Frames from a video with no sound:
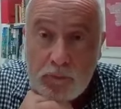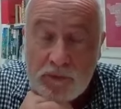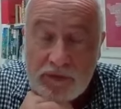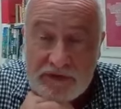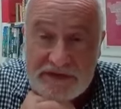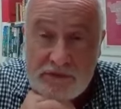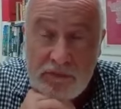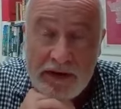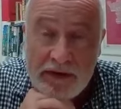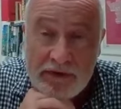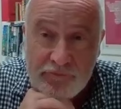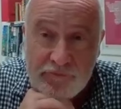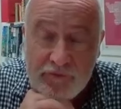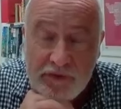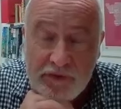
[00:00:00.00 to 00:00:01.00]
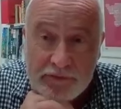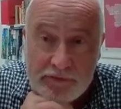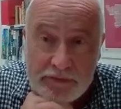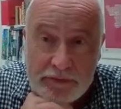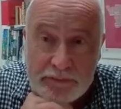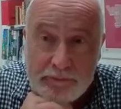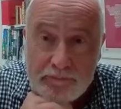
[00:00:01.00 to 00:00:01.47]
with his
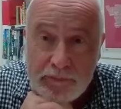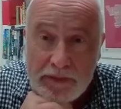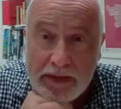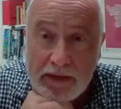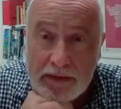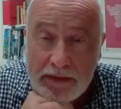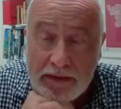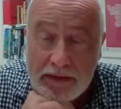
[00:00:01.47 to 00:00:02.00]
grandfather, a,